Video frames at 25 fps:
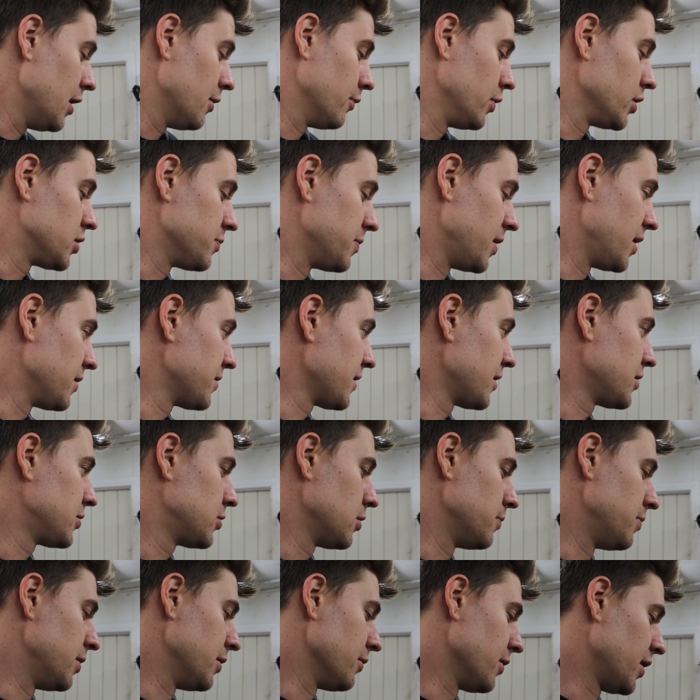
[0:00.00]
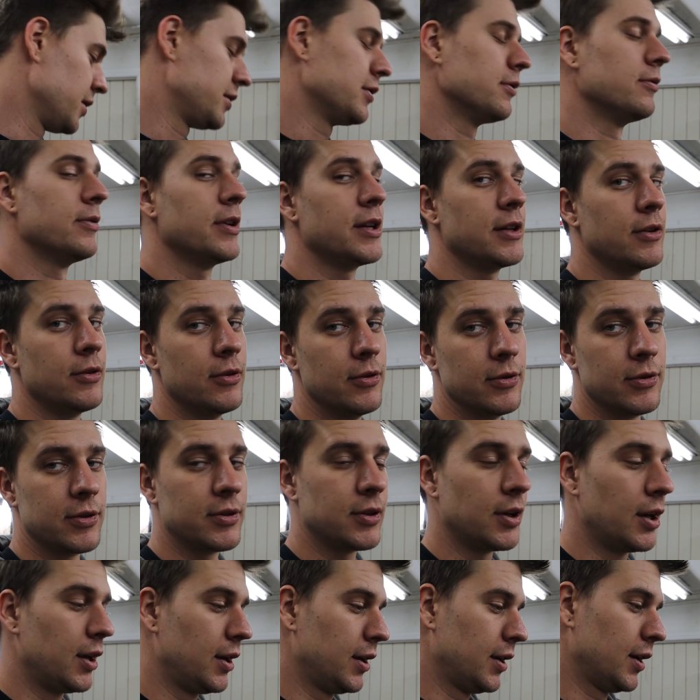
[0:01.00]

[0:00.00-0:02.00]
which means they should be right to reuse.